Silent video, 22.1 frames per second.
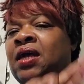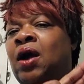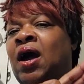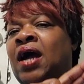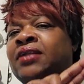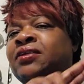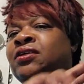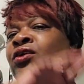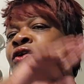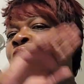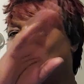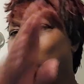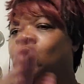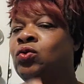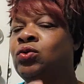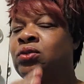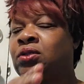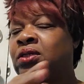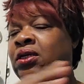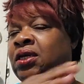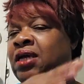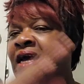and he
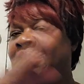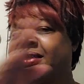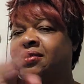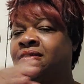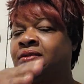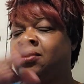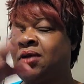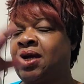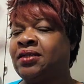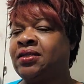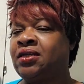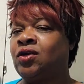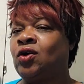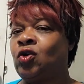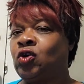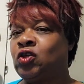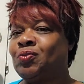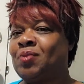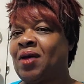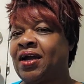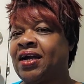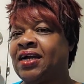
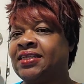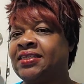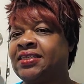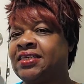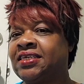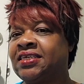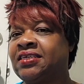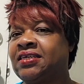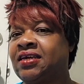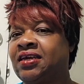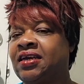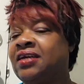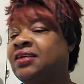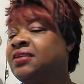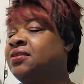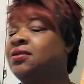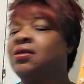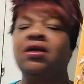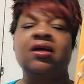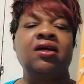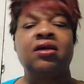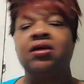goes back and take it
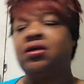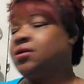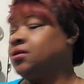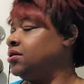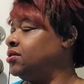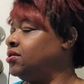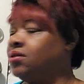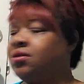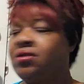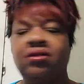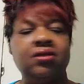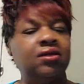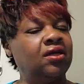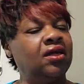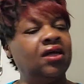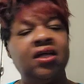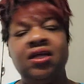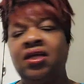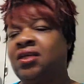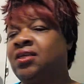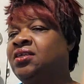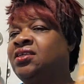again,
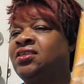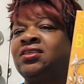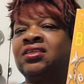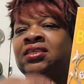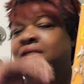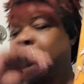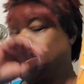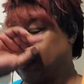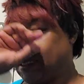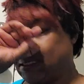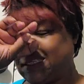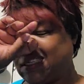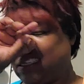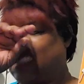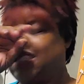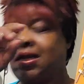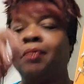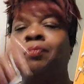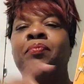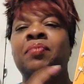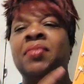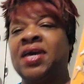he's in
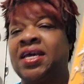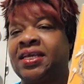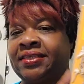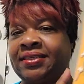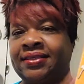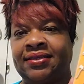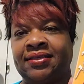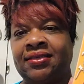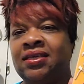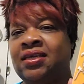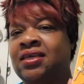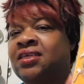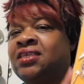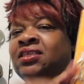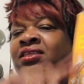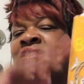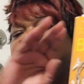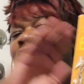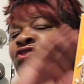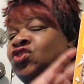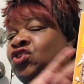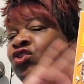a mess. He's
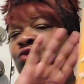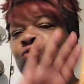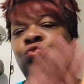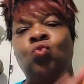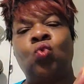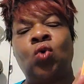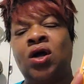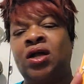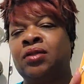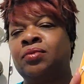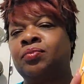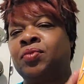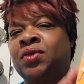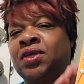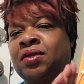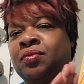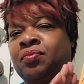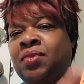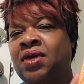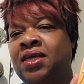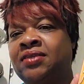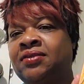in just one
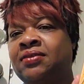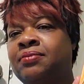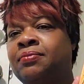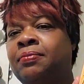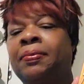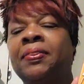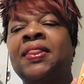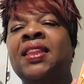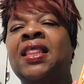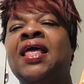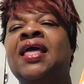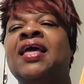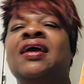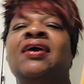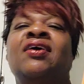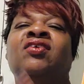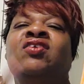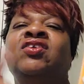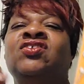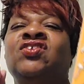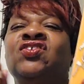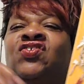big mess.
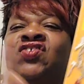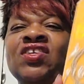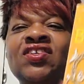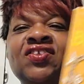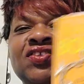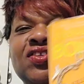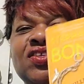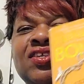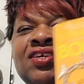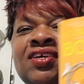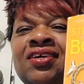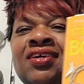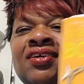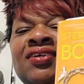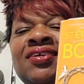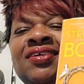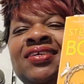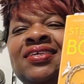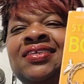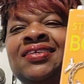His sister,